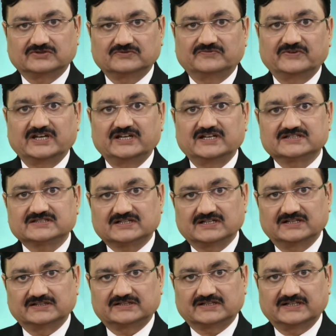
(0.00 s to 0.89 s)
to various
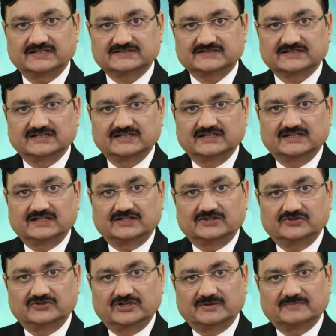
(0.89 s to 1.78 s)
countries
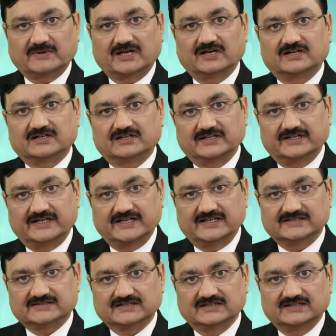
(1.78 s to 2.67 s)
during my early
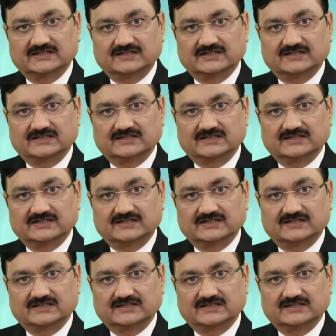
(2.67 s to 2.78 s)
days,